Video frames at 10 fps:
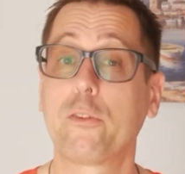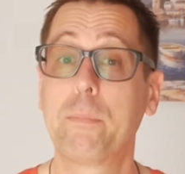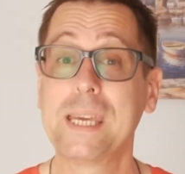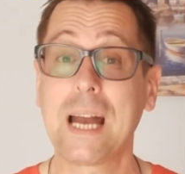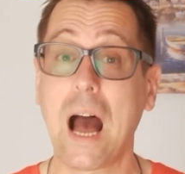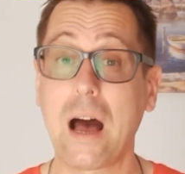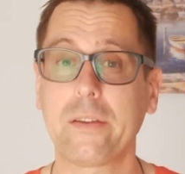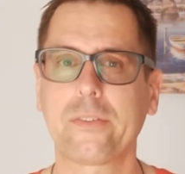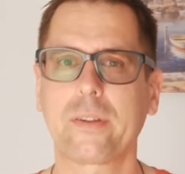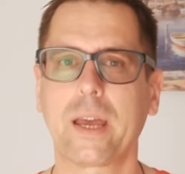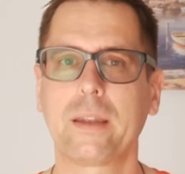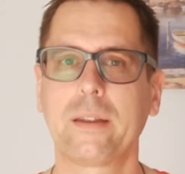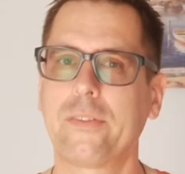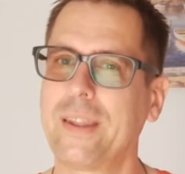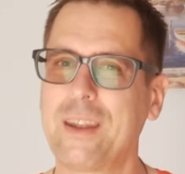being asked, and
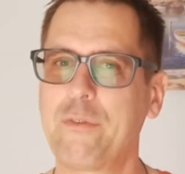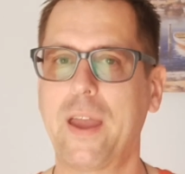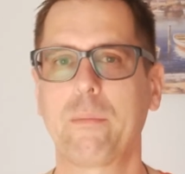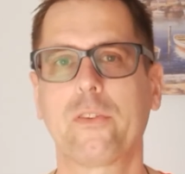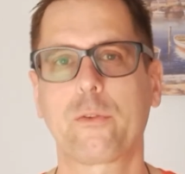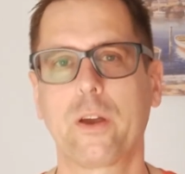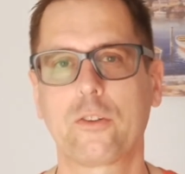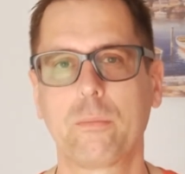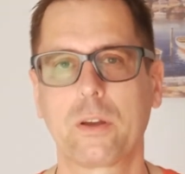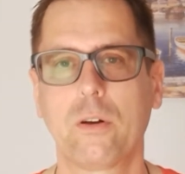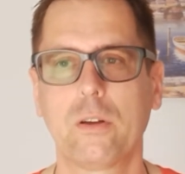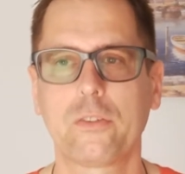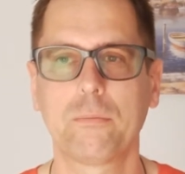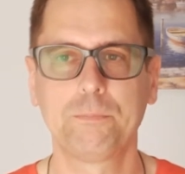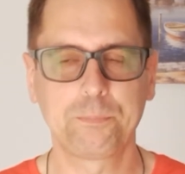it's not a famous question
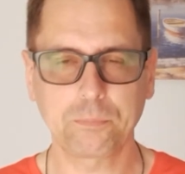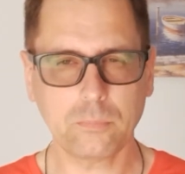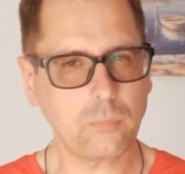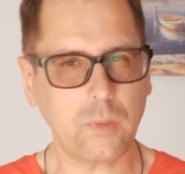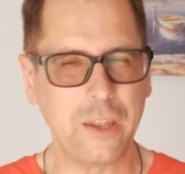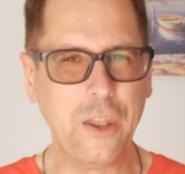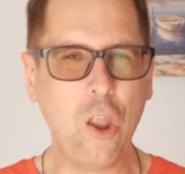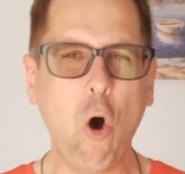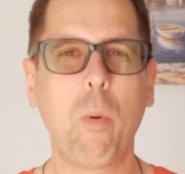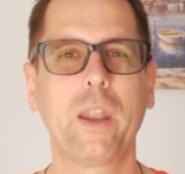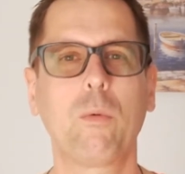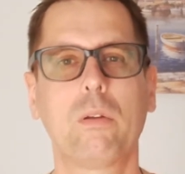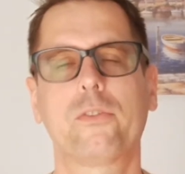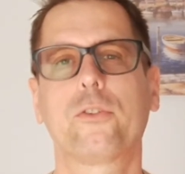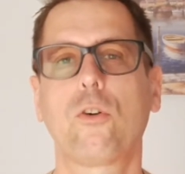because nobody
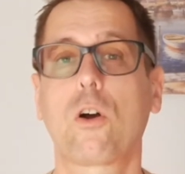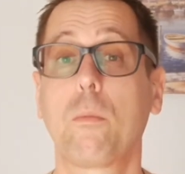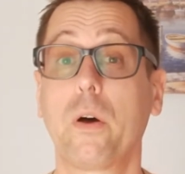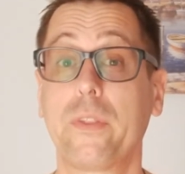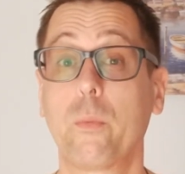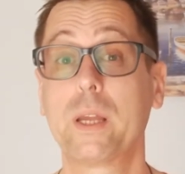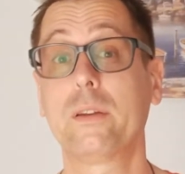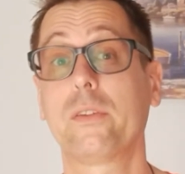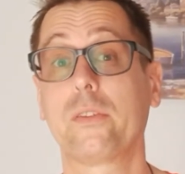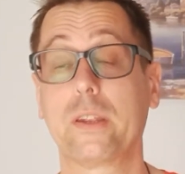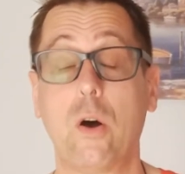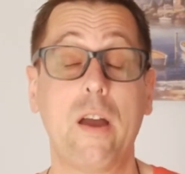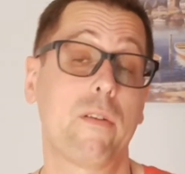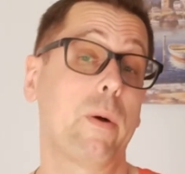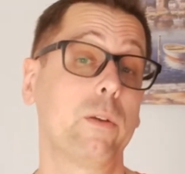wants to talk about their weaknesses. You know,
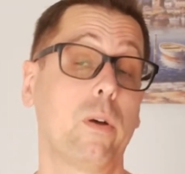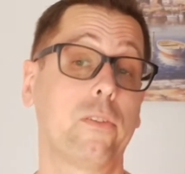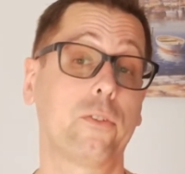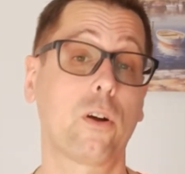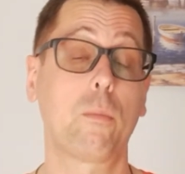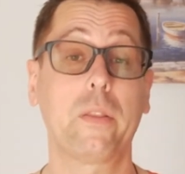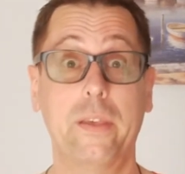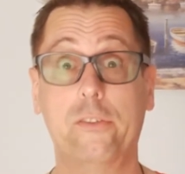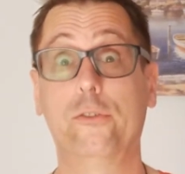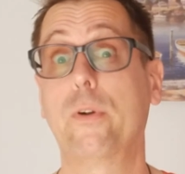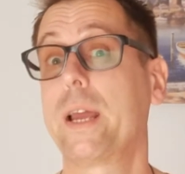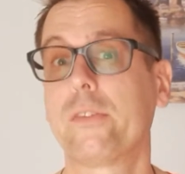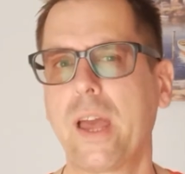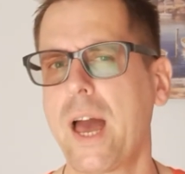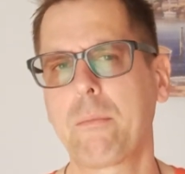everybody wants to talk about their
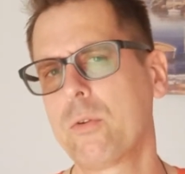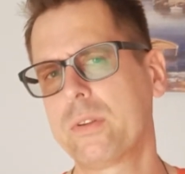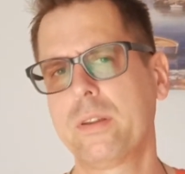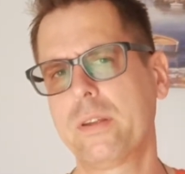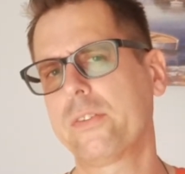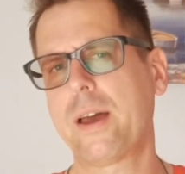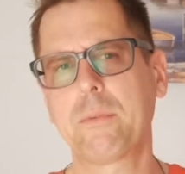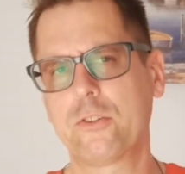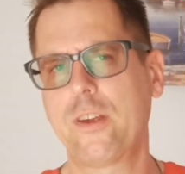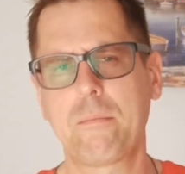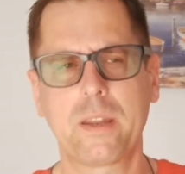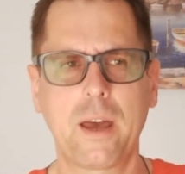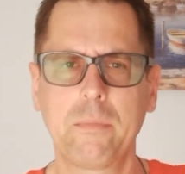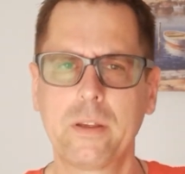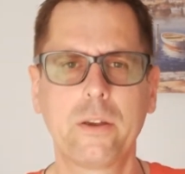strengths. Yeah, I'm good in this. I'm the champion.
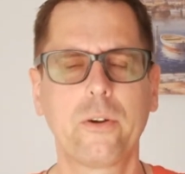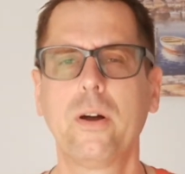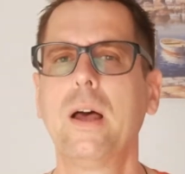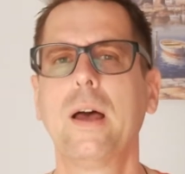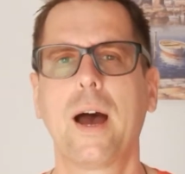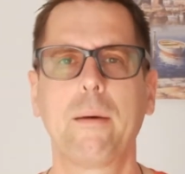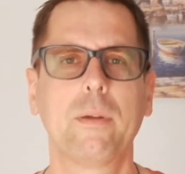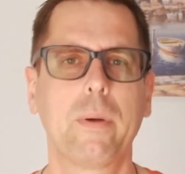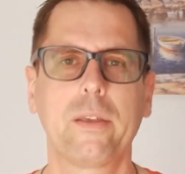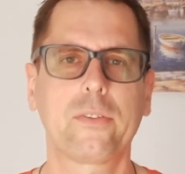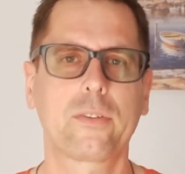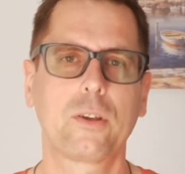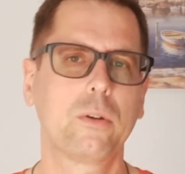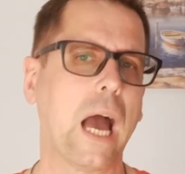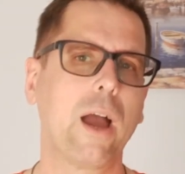I'm the hero. I'm the best
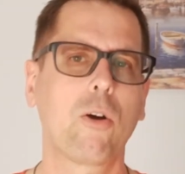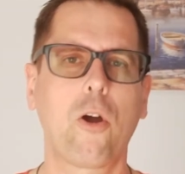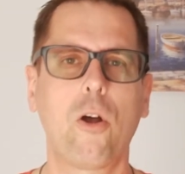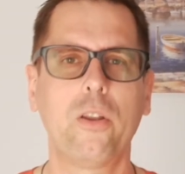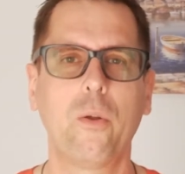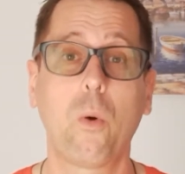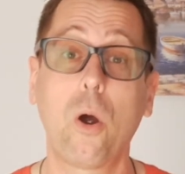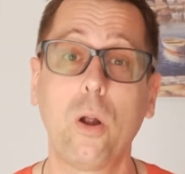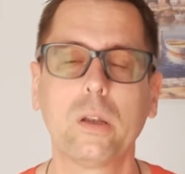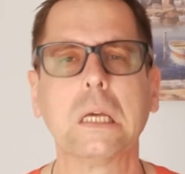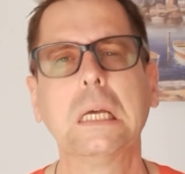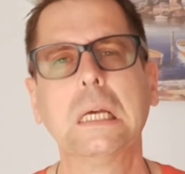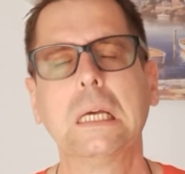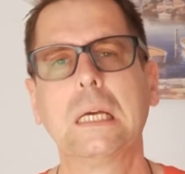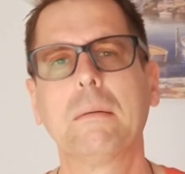guy or girl in the world.
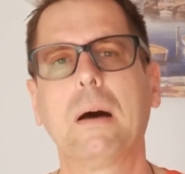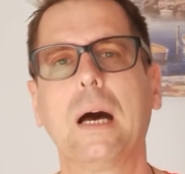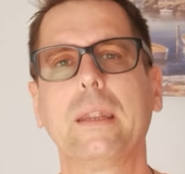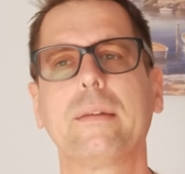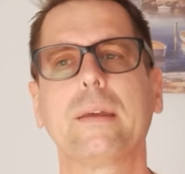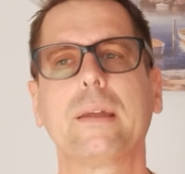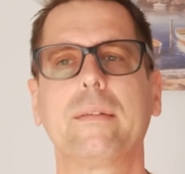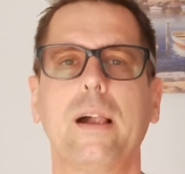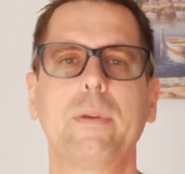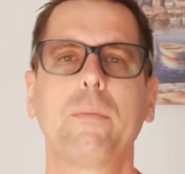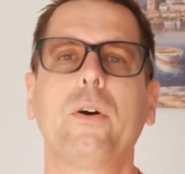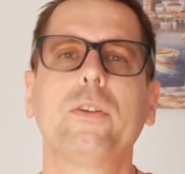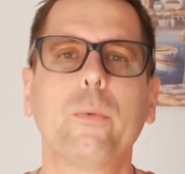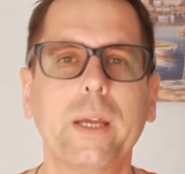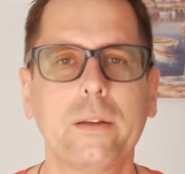But tell me
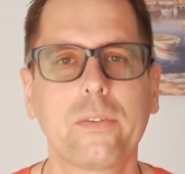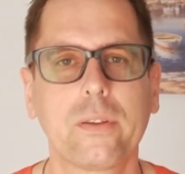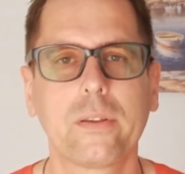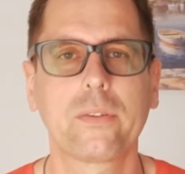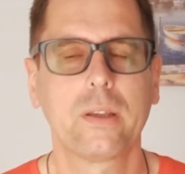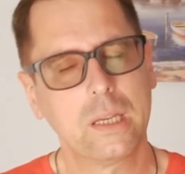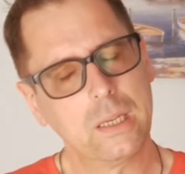about your weaknesses.